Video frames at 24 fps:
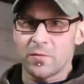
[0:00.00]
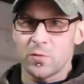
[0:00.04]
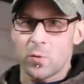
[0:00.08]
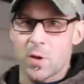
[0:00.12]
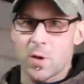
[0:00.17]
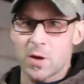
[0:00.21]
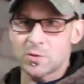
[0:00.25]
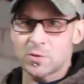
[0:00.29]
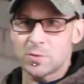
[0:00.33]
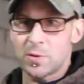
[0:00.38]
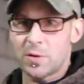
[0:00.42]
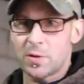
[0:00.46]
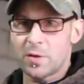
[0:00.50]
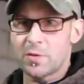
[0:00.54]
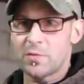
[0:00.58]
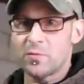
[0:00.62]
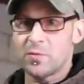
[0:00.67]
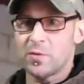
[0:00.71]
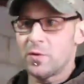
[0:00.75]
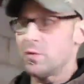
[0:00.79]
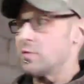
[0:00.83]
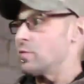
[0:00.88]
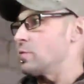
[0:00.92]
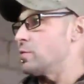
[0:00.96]
you watched my last
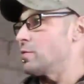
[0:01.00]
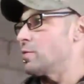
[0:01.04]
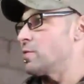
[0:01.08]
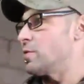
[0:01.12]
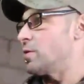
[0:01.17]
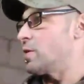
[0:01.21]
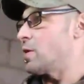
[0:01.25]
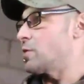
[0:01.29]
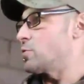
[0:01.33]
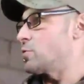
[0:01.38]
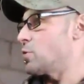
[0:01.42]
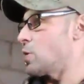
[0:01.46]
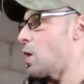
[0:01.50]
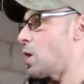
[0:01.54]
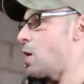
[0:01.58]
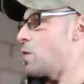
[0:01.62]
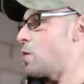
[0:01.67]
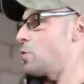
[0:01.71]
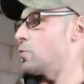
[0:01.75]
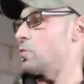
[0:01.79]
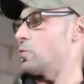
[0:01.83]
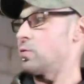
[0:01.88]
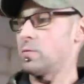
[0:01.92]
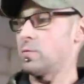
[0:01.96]
videos, it'll sit on your
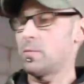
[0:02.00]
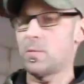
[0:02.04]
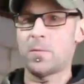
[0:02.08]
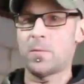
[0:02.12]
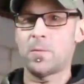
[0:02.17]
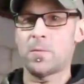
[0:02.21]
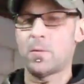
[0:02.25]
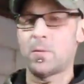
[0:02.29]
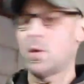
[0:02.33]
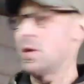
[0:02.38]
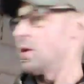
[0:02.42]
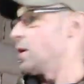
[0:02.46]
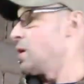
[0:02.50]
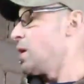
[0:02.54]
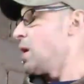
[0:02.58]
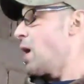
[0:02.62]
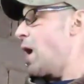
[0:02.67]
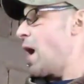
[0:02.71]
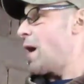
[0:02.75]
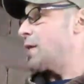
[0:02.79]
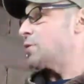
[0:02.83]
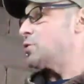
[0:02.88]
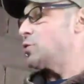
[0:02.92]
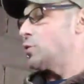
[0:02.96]
house.
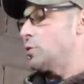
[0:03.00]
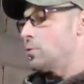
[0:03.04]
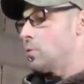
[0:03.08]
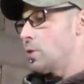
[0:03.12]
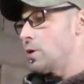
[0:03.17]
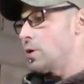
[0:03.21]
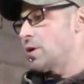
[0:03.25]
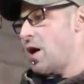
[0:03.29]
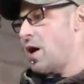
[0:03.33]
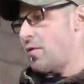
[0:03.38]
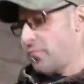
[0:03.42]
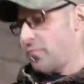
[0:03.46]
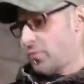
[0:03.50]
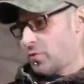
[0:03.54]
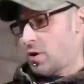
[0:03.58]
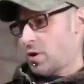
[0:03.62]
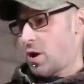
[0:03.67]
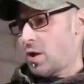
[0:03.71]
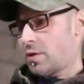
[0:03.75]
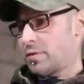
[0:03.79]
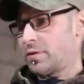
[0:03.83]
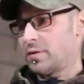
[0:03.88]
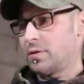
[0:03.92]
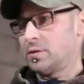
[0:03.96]
Actually, you know what? Not for
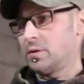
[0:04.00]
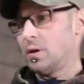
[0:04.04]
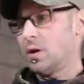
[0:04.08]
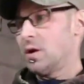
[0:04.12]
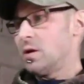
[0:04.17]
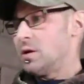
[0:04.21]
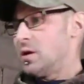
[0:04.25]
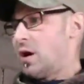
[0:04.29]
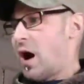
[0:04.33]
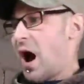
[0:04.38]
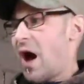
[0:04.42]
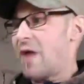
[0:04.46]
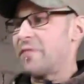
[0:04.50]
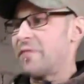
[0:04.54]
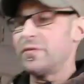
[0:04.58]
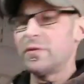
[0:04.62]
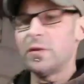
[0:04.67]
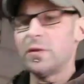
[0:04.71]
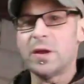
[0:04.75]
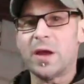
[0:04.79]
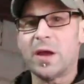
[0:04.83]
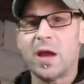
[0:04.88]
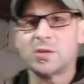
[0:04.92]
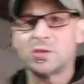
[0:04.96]
nothing. I feel
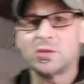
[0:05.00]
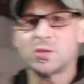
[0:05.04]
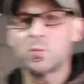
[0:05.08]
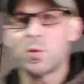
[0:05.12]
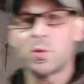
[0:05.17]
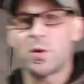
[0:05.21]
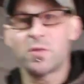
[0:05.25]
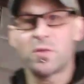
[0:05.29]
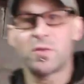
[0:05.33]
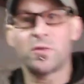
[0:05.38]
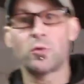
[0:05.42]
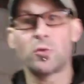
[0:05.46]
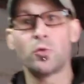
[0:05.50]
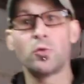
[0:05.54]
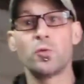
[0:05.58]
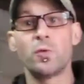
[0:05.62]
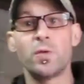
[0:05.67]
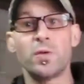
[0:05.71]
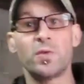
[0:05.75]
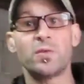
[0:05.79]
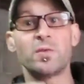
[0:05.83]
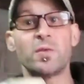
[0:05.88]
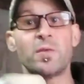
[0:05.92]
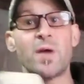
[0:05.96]
like I just want to screw
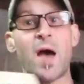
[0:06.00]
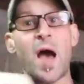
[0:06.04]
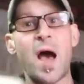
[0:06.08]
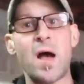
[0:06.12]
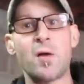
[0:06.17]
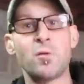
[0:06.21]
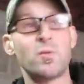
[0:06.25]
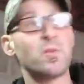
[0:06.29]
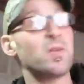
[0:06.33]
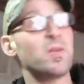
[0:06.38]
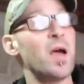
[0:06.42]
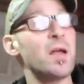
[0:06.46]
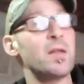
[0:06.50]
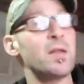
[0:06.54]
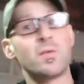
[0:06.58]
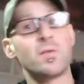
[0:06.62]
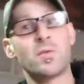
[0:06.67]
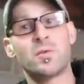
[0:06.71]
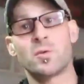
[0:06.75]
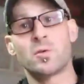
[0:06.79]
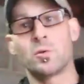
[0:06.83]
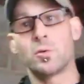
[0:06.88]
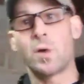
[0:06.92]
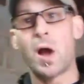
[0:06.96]
this to the outside of
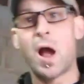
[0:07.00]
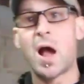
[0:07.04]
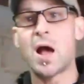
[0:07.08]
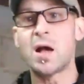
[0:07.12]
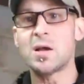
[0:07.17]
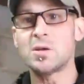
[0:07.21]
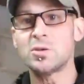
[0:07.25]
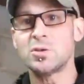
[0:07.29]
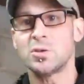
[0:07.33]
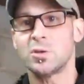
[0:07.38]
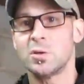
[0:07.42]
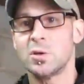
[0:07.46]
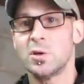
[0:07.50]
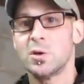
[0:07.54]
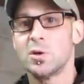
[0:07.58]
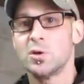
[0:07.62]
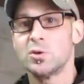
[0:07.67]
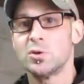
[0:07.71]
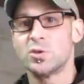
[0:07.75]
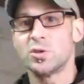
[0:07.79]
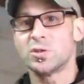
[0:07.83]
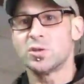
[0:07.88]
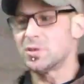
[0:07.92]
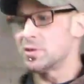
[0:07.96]
this garage
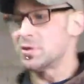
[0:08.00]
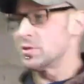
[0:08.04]
just to